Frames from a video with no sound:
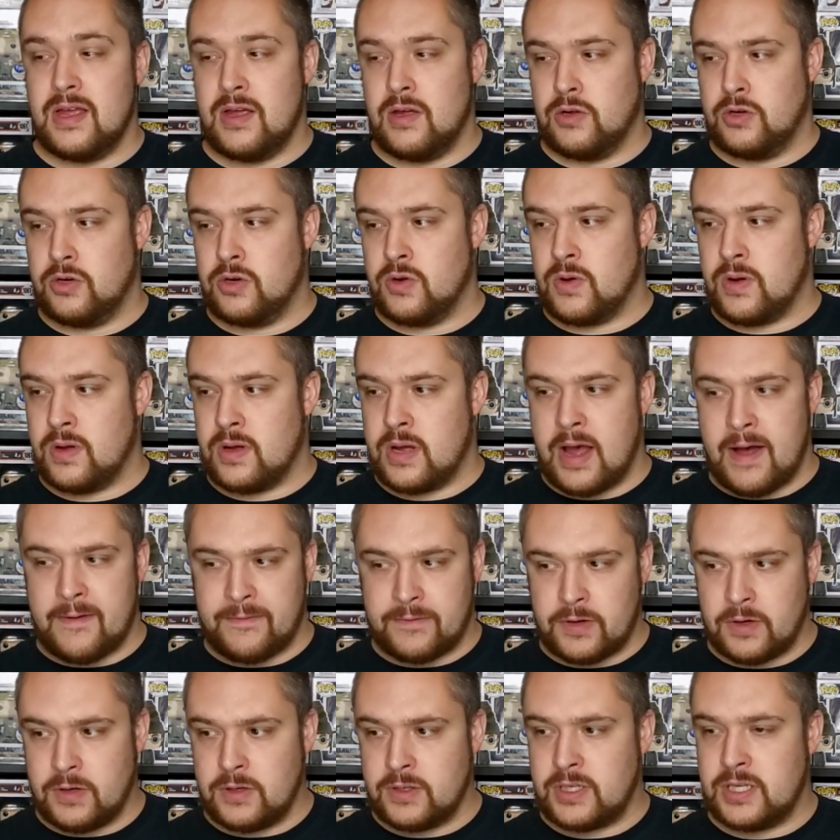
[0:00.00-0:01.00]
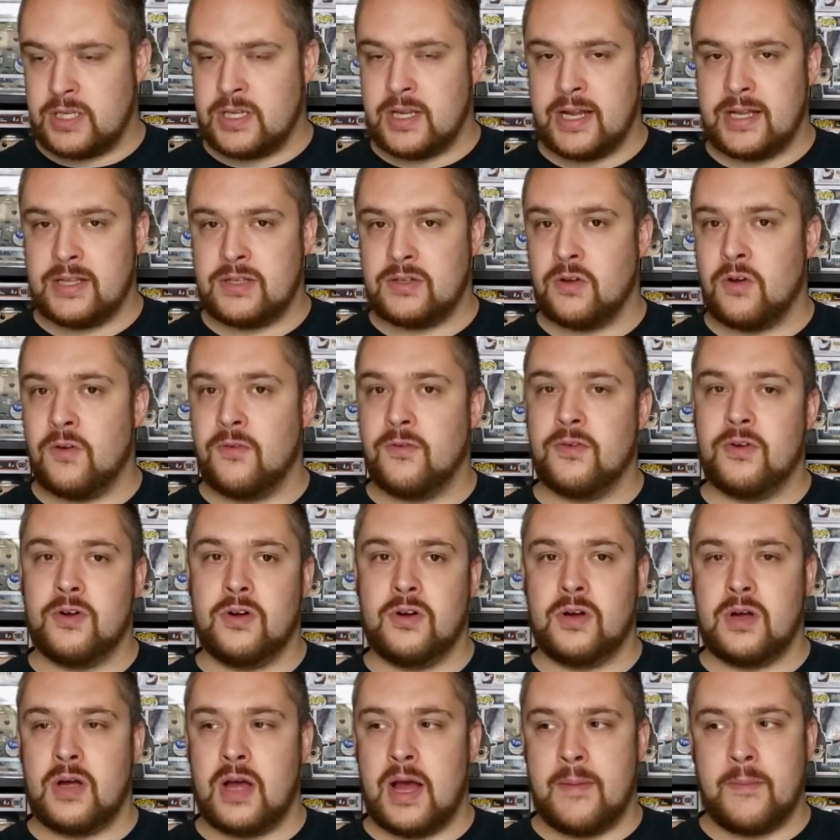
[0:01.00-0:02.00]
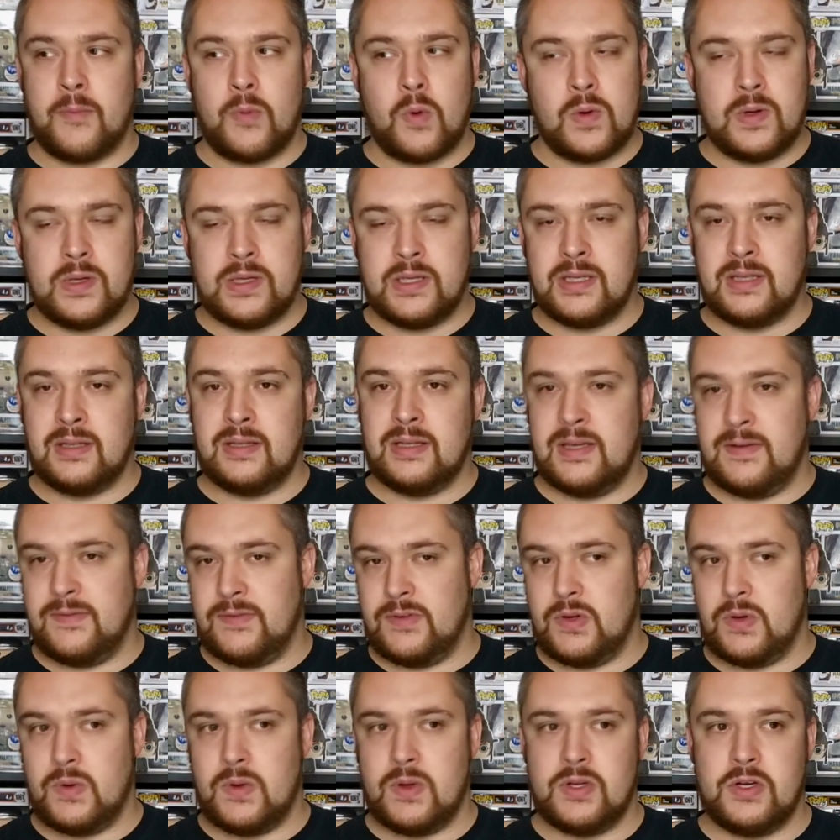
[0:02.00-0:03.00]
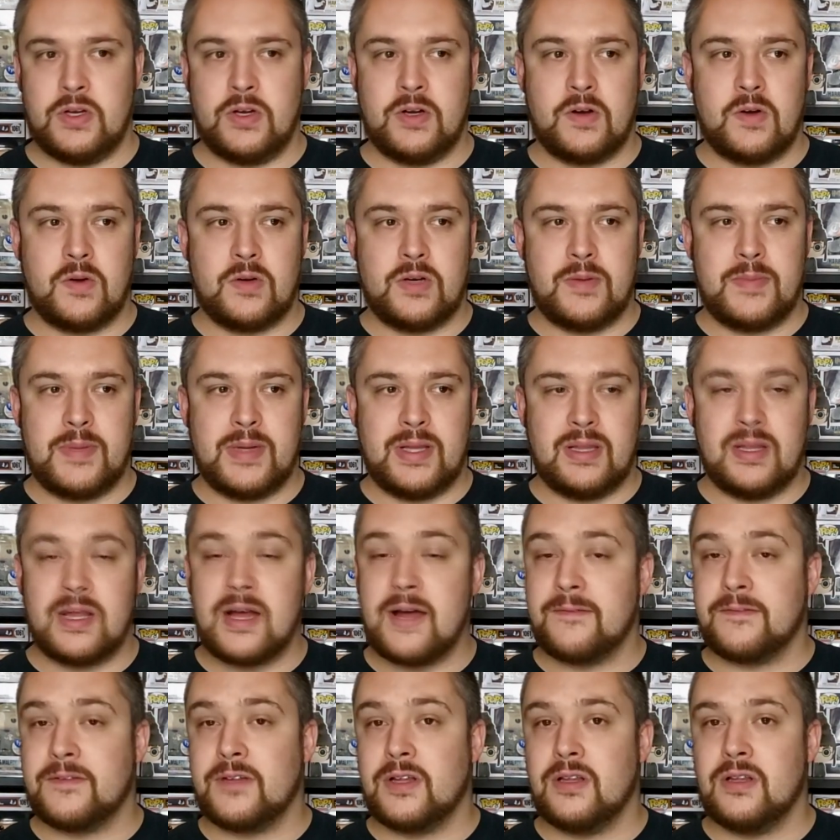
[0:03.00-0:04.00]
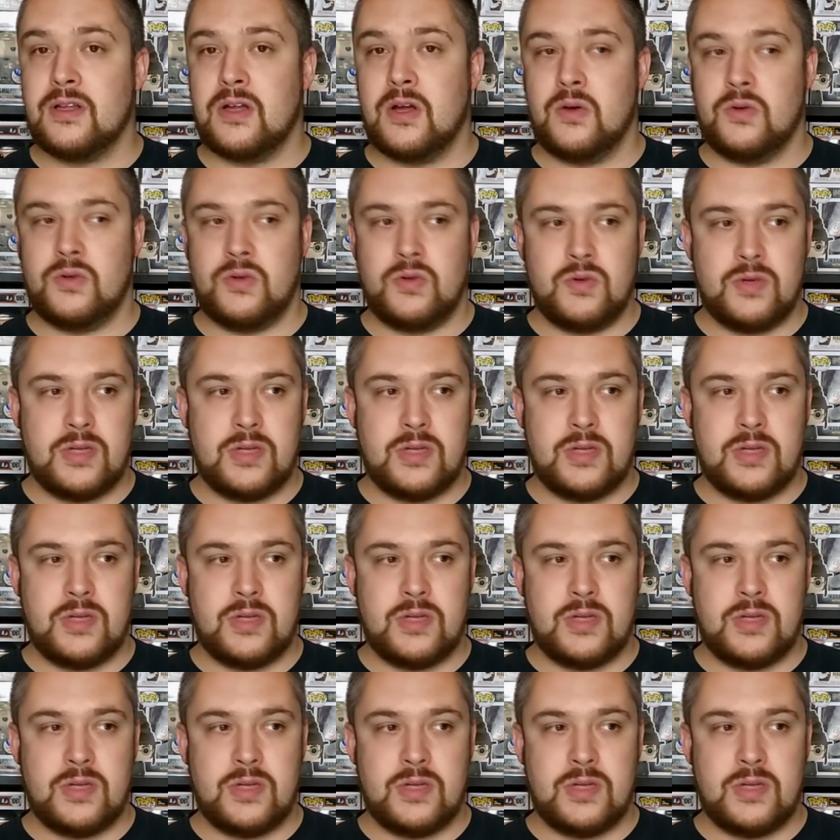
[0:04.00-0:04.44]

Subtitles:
after tonight's over, I'm going to leave you and you're going to be left alone.